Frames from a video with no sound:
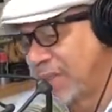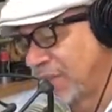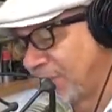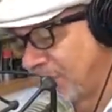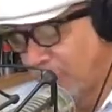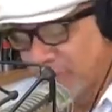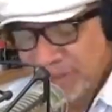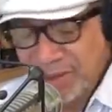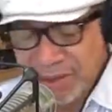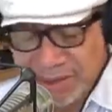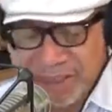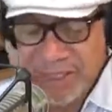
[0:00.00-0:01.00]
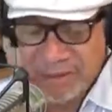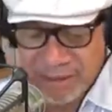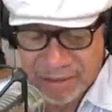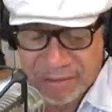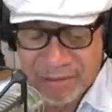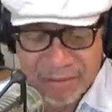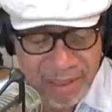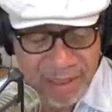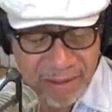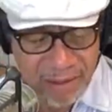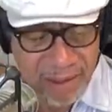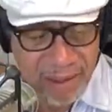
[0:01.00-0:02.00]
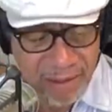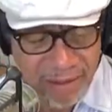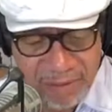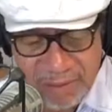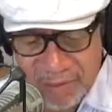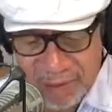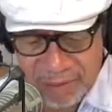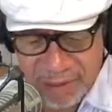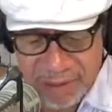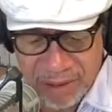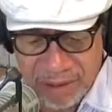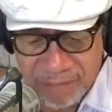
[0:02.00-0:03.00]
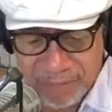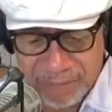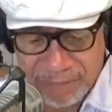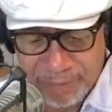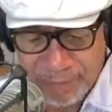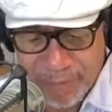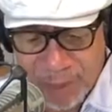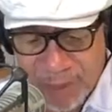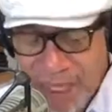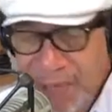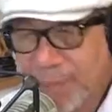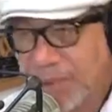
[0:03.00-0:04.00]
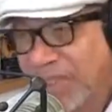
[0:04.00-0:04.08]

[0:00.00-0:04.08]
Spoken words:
But it wasn't the nation that did what happened to